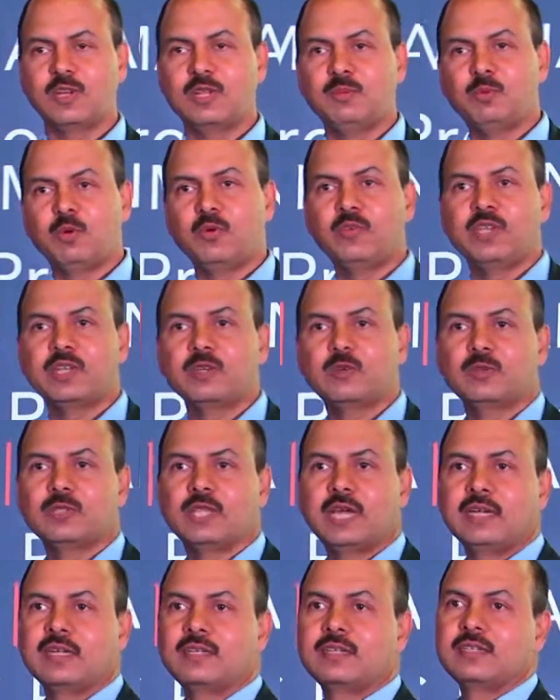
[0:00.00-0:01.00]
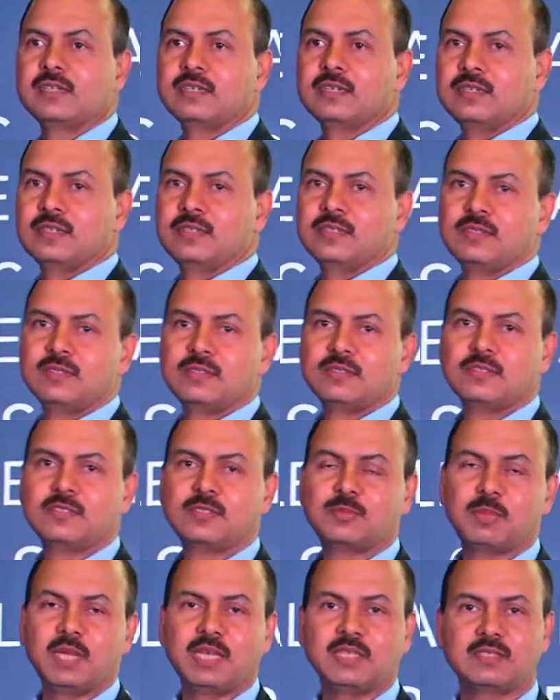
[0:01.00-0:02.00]
so it's only moving to that uh,
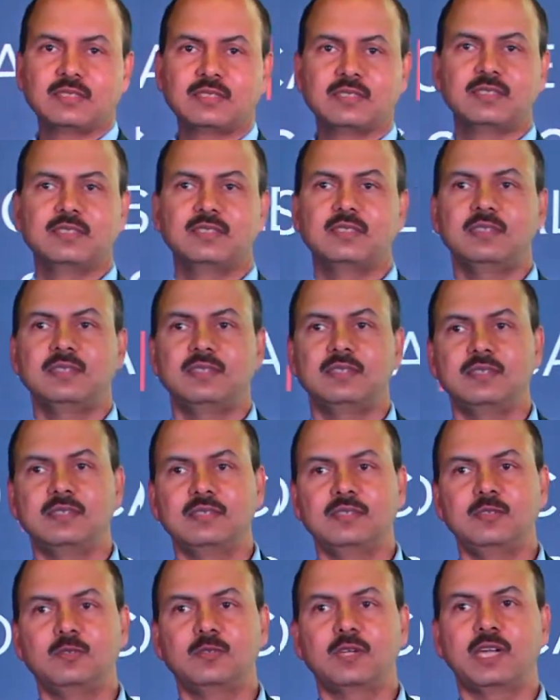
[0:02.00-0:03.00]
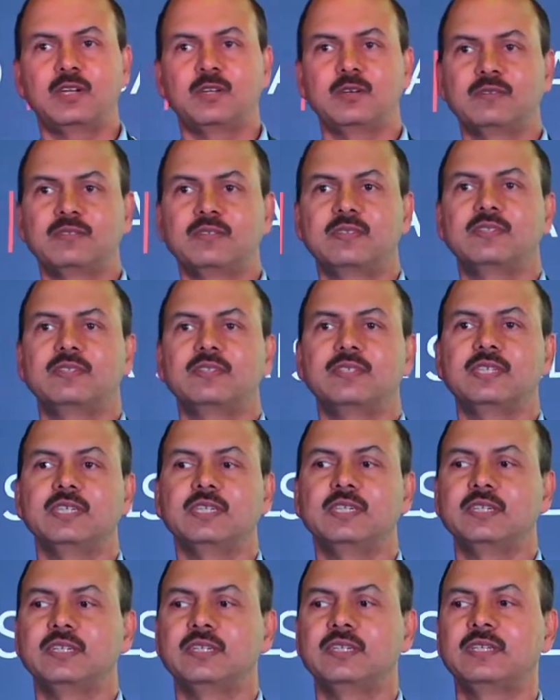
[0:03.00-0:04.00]
space, new kind of,
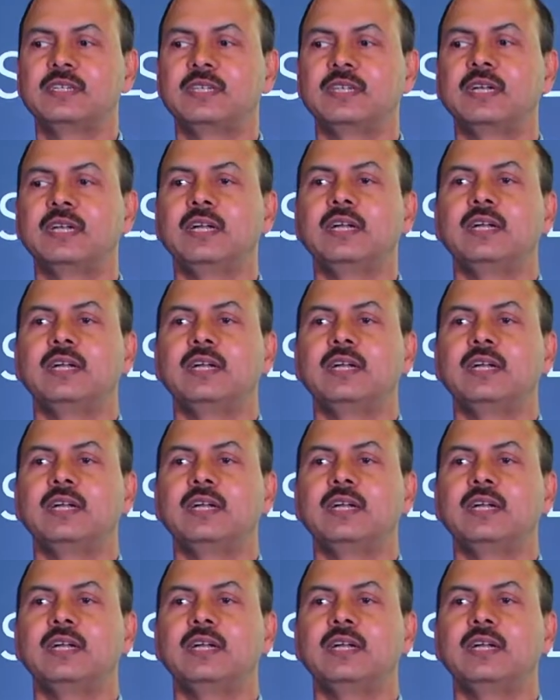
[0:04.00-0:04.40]
yeah.